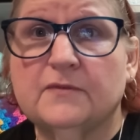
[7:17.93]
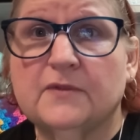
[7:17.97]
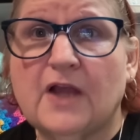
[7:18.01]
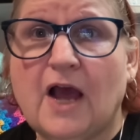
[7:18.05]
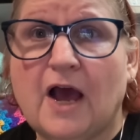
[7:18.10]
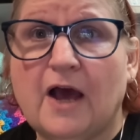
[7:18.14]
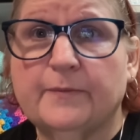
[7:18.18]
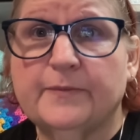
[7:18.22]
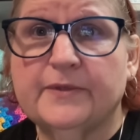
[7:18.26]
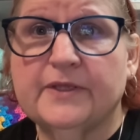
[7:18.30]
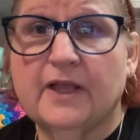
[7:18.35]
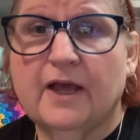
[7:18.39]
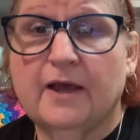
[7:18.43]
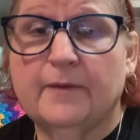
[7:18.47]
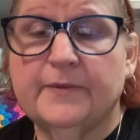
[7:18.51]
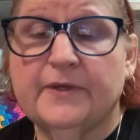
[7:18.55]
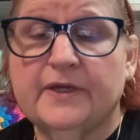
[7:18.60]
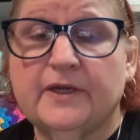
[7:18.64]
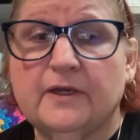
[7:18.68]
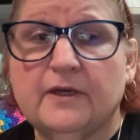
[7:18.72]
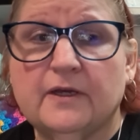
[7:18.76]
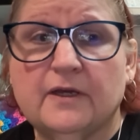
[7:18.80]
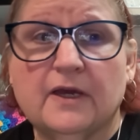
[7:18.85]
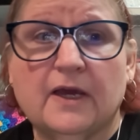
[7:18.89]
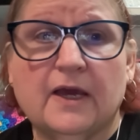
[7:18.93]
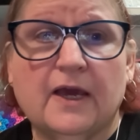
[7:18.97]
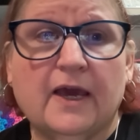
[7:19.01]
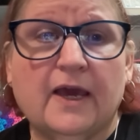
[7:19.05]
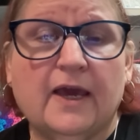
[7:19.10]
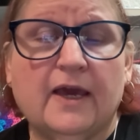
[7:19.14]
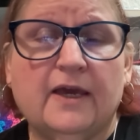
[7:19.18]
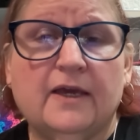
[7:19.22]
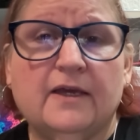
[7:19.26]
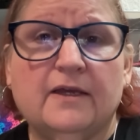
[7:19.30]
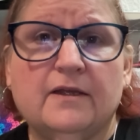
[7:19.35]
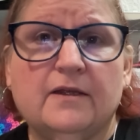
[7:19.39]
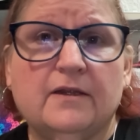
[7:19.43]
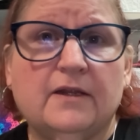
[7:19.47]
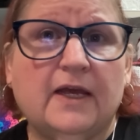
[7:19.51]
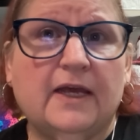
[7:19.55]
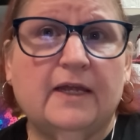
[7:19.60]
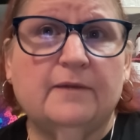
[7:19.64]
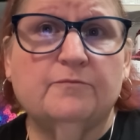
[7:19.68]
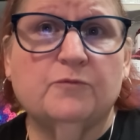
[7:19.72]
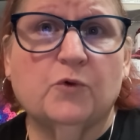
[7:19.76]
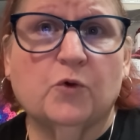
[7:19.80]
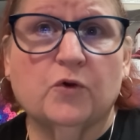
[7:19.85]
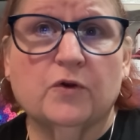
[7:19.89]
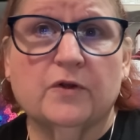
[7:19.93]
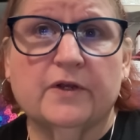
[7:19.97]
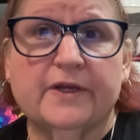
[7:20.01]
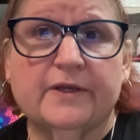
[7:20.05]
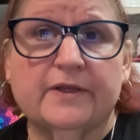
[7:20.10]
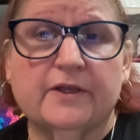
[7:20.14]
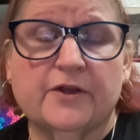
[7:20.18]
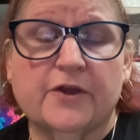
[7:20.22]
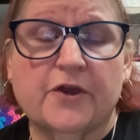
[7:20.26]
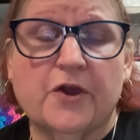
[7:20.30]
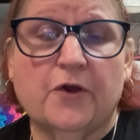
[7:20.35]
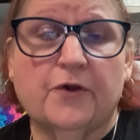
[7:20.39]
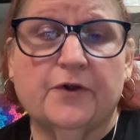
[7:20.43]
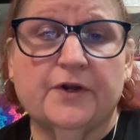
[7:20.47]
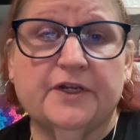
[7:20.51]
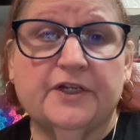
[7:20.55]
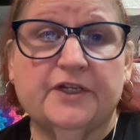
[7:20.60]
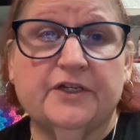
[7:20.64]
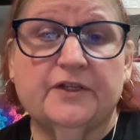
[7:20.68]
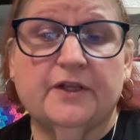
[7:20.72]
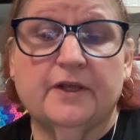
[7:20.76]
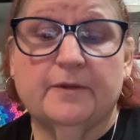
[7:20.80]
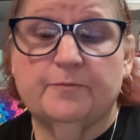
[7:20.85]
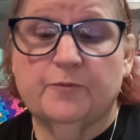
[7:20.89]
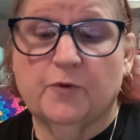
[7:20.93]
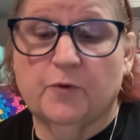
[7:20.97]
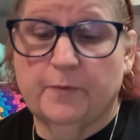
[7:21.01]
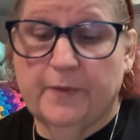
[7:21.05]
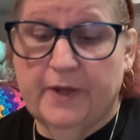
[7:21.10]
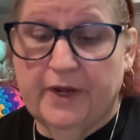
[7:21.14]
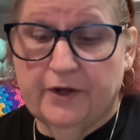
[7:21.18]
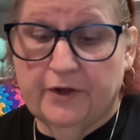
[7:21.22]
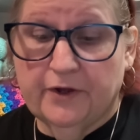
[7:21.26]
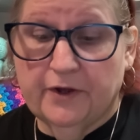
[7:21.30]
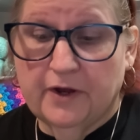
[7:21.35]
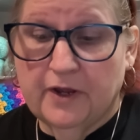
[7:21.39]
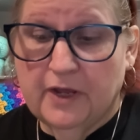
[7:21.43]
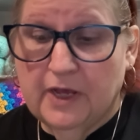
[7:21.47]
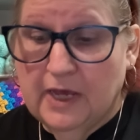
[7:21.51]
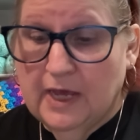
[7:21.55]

Hobby Lobby and more yardage than Premier.